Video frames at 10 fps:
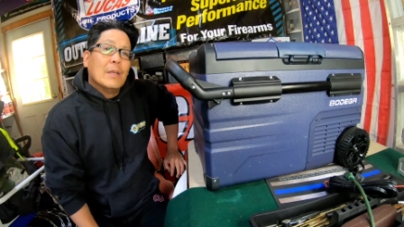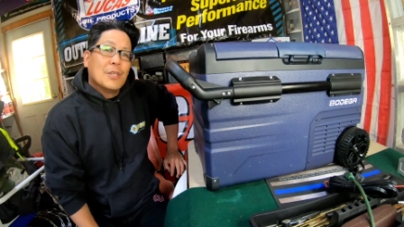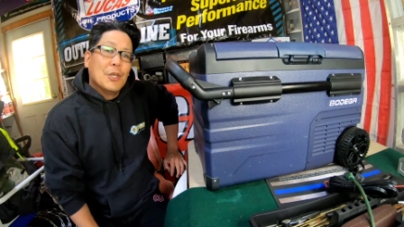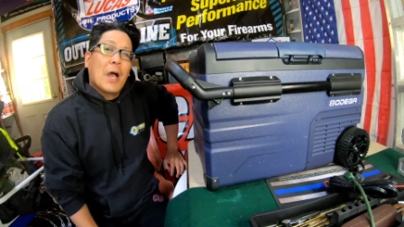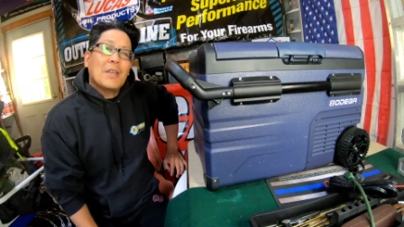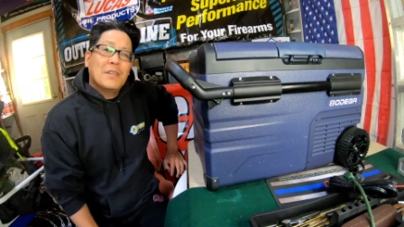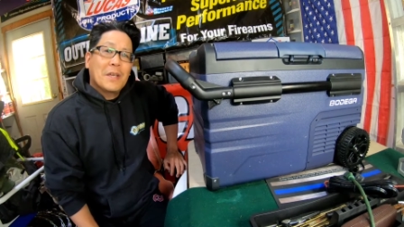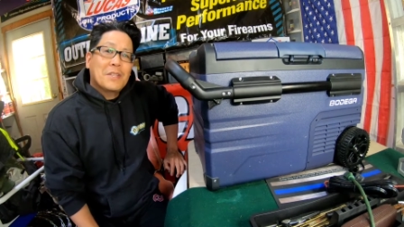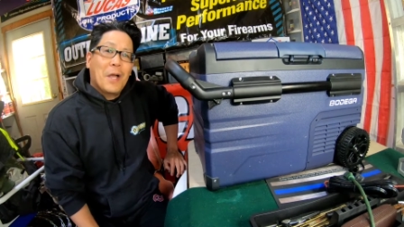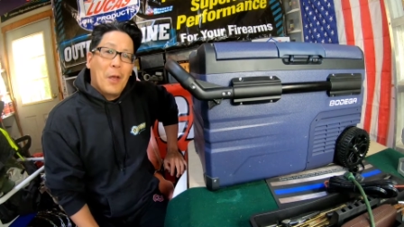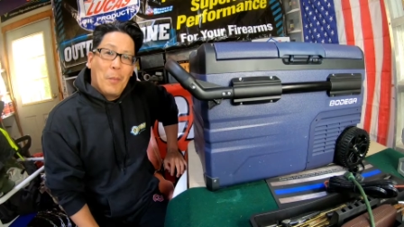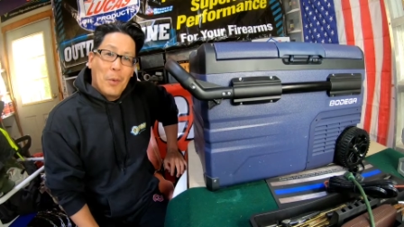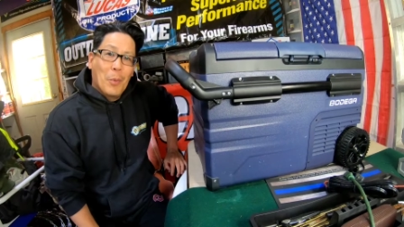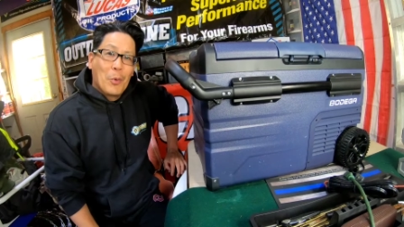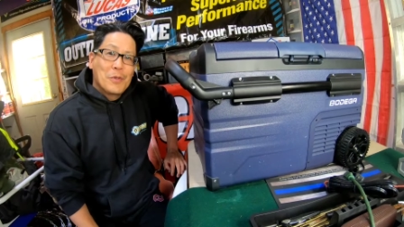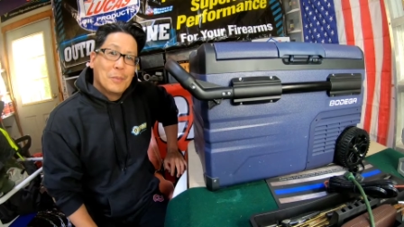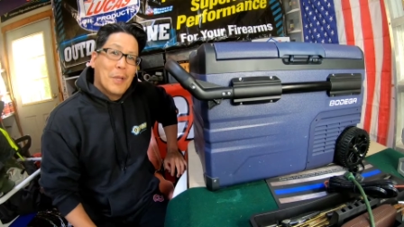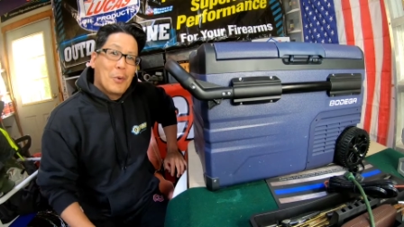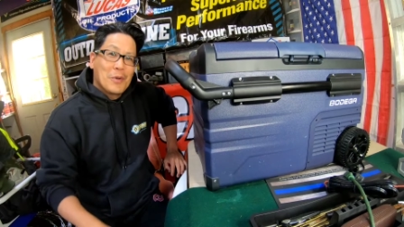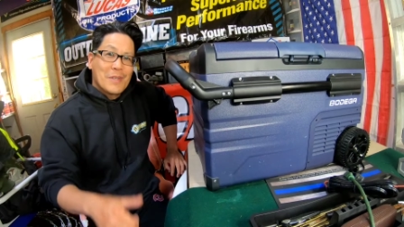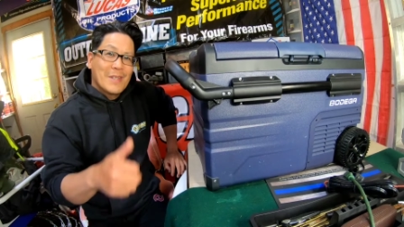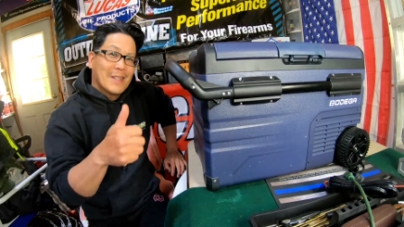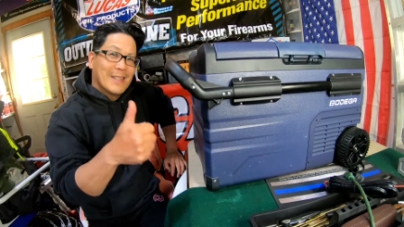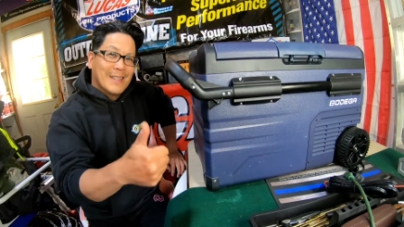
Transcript: See you guys next time on Mowers and Blowers.